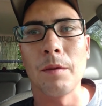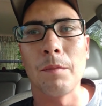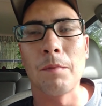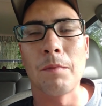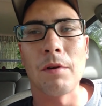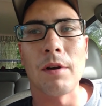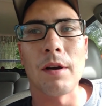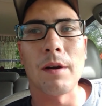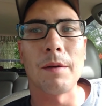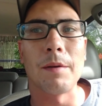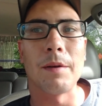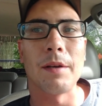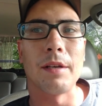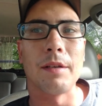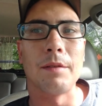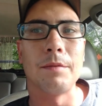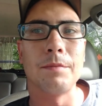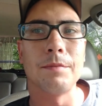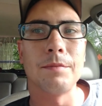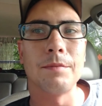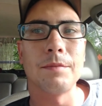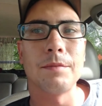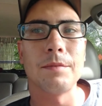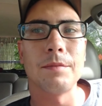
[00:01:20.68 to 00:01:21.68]
probably
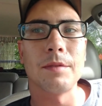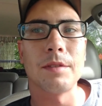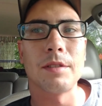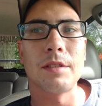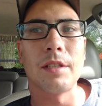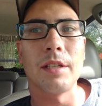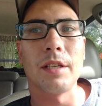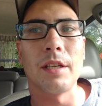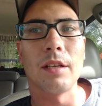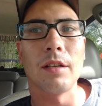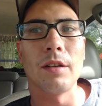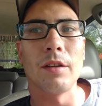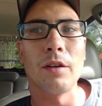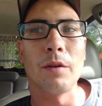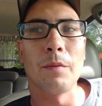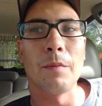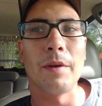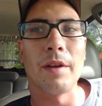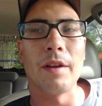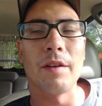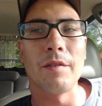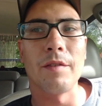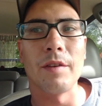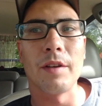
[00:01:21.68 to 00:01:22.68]
see a little
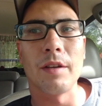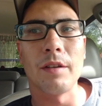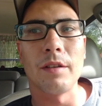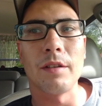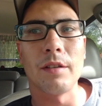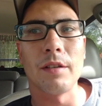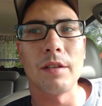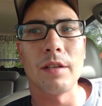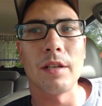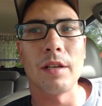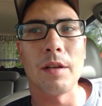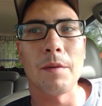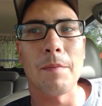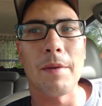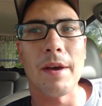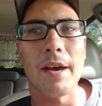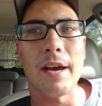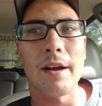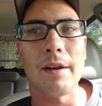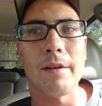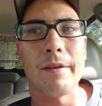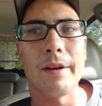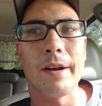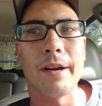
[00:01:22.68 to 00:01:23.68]
bit of it in the
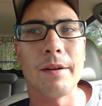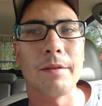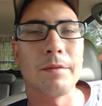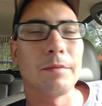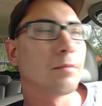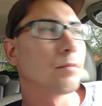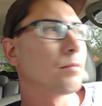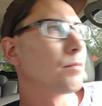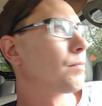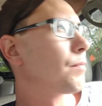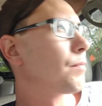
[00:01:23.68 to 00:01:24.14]
background.